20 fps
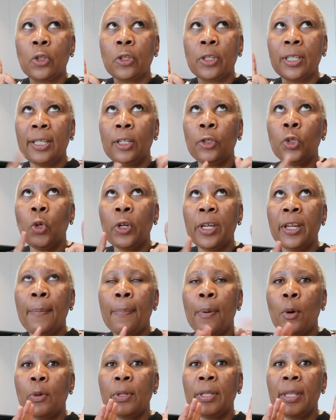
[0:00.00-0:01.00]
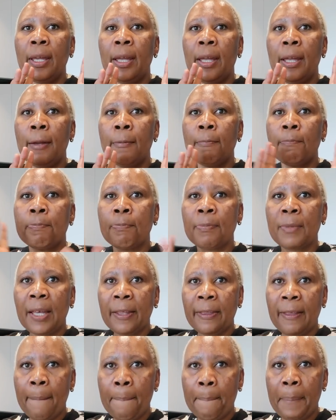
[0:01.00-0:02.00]
still talking about the
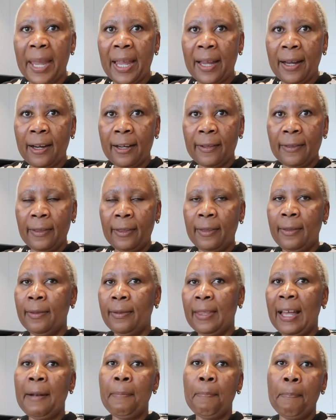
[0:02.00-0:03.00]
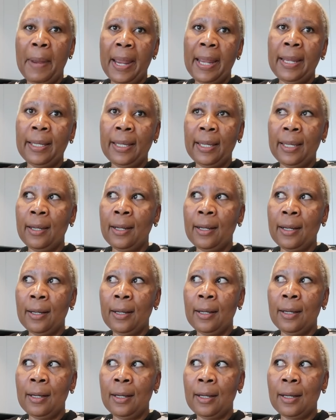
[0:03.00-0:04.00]
bank, that
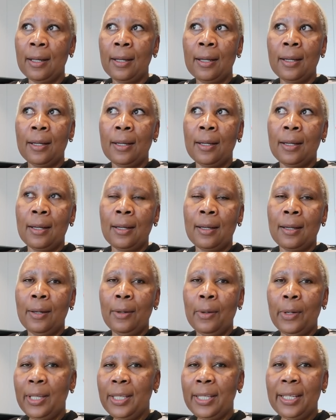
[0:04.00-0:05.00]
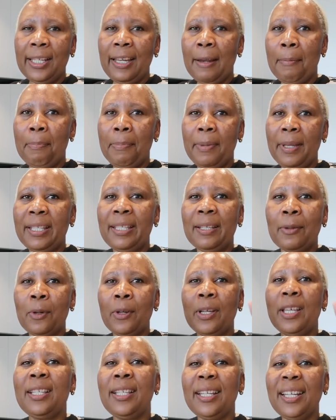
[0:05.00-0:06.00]
banking. It
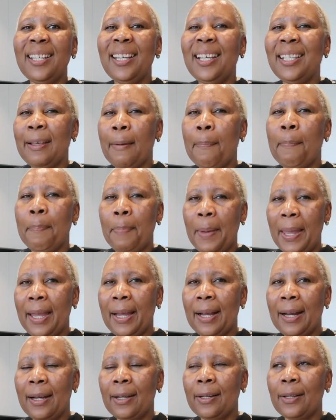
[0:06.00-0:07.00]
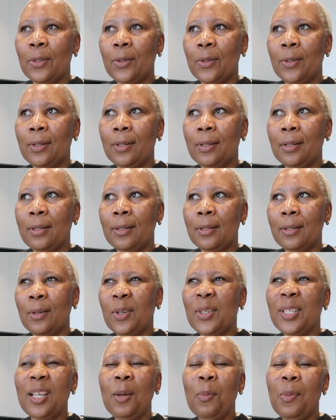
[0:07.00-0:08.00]
is a bank,
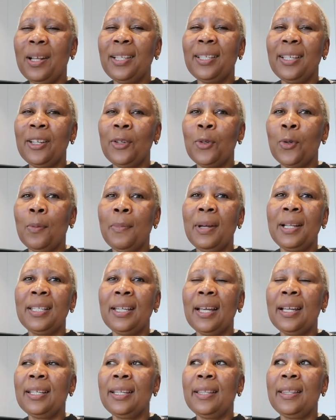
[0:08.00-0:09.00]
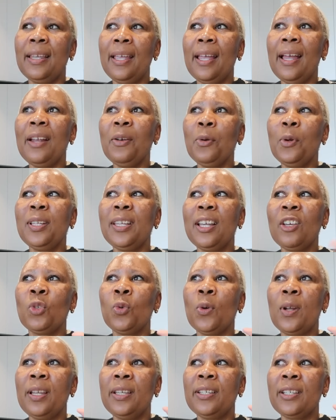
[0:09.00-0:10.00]
because someone said, no, Mantandi, they are not
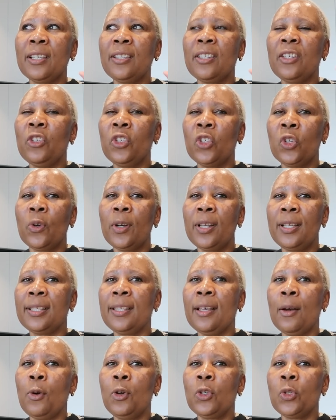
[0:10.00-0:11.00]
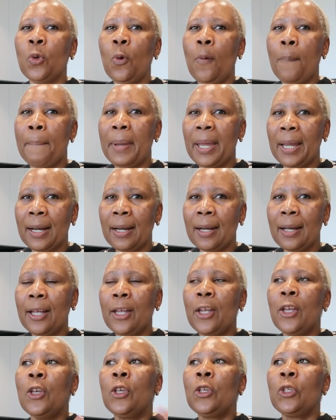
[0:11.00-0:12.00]
actually just insurance, they're also a bank.
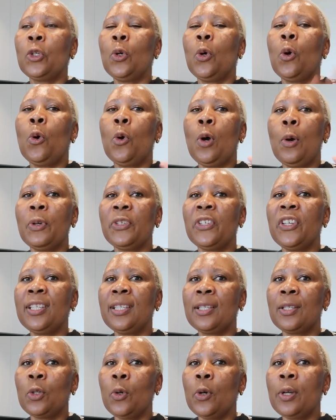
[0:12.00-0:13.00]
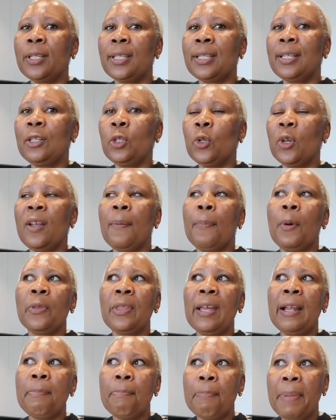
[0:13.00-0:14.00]
So I was just still talking about
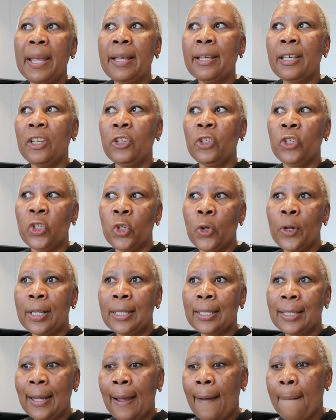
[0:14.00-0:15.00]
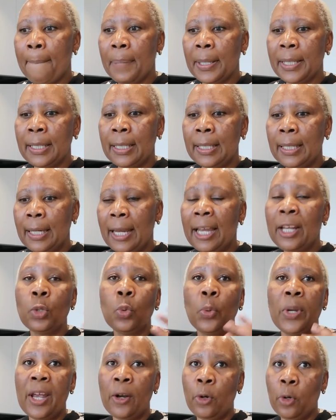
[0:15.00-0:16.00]
that bank insurance company, and
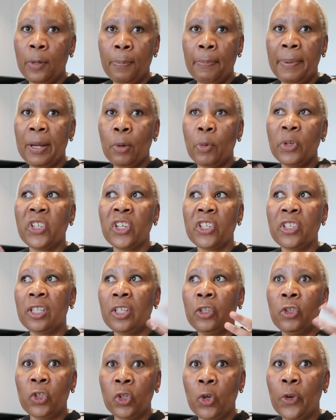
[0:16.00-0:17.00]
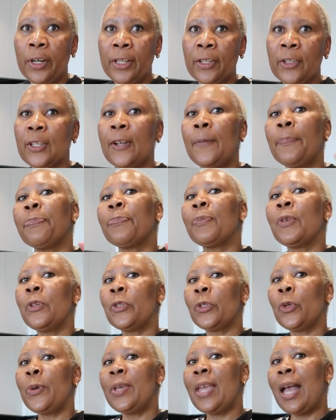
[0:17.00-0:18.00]
we are not bank, we're just insurance. So